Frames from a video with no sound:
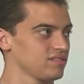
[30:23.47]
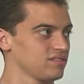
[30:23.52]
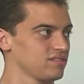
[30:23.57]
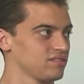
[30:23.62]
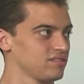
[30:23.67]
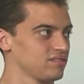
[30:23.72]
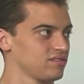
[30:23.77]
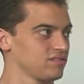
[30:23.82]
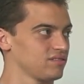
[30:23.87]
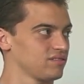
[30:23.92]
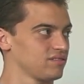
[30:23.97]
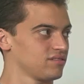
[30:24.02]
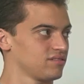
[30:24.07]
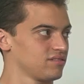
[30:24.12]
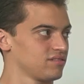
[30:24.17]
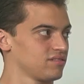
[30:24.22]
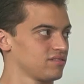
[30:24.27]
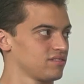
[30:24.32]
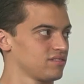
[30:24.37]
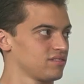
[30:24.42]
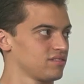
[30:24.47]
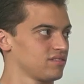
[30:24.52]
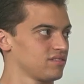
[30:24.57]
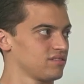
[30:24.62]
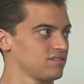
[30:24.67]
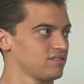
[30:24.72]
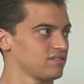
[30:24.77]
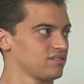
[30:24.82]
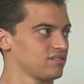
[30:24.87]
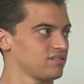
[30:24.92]

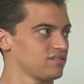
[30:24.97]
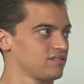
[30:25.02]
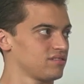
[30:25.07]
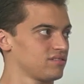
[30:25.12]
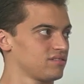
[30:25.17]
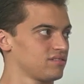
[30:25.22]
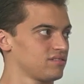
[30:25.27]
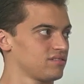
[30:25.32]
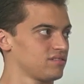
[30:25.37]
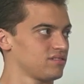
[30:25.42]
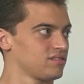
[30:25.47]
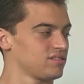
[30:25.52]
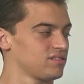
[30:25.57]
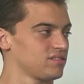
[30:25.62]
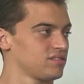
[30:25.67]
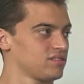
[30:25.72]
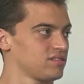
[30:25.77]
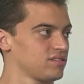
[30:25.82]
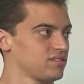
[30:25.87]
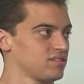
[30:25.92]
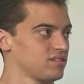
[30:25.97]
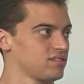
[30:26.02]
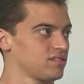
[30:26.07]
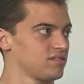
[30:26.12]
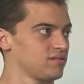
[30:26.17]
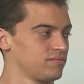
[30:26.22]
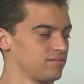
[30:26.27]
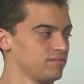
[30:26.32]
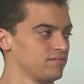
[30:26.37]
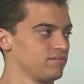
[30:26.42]

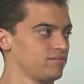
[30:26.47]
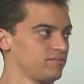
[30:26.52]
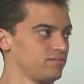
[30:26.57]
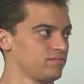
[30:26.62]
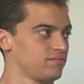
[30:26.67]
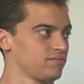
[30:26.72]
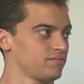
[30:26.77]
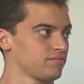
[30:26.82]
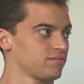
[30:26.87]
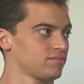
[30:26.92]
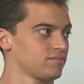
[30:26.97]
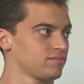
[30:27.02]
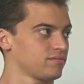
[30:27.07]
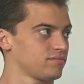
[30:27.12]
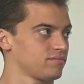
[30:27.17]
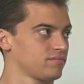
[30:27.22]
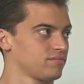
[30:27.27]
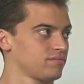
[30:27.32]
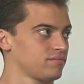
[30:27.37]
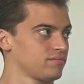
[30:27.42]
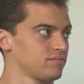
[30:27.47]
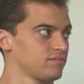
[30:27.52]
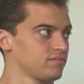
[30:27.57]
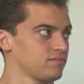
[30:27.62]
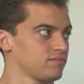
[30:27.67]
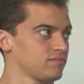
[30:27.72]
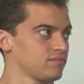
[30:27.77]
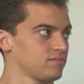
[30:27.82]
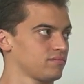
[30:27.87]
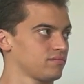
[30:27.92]

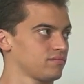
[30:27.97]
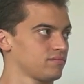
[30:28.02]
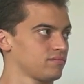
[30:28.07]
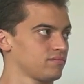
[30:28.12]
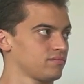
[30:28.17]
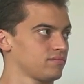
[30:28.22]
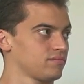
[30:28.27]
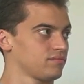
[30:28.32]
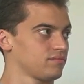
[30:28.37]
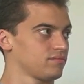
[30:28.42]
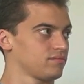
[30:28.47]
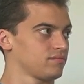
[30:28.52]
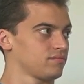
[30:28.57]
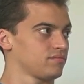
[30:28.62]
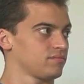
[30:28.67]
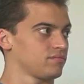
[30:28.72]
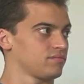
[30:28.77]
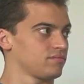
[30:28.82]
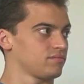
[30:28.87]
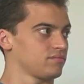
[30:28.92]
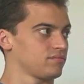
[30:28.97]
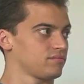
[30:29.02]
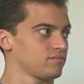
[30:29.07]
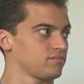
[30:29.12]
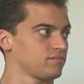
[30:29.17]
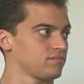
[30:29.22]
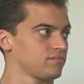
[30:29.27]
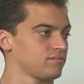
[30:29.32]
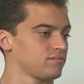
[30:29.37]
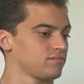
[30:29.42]

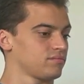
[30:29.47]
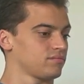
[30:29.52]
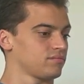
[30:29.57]
(silent)